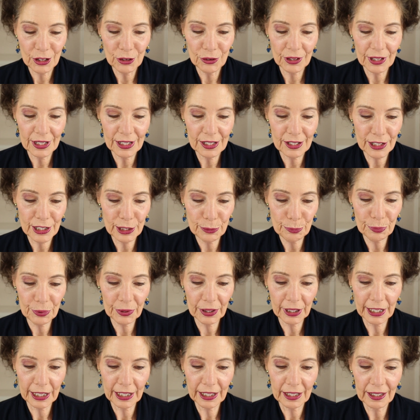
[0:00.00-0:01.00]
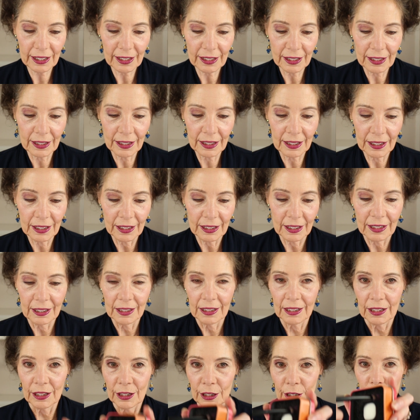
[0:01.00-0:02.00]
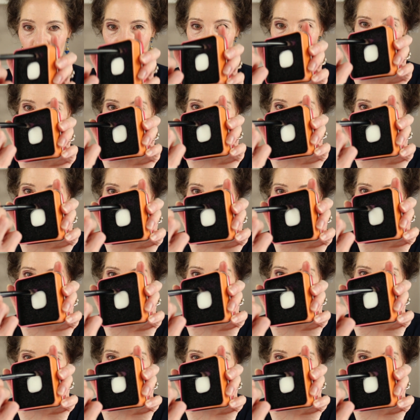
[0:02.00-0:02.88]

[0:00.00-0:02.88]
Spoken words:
you can simply rub your